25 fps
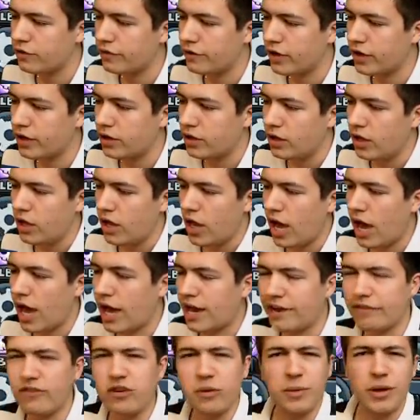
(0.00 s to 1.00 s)
over,
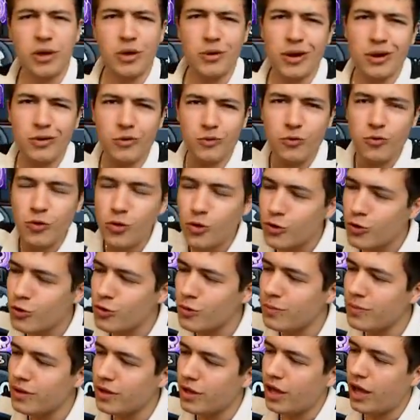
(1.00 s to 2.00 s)
and I've got my own little
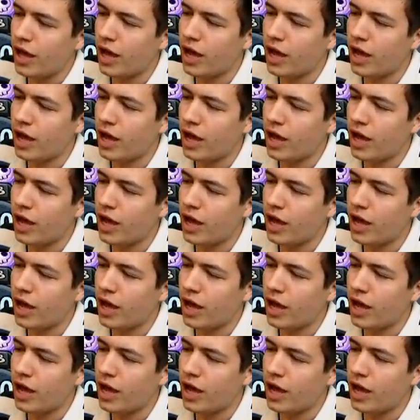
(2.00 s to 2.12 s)
room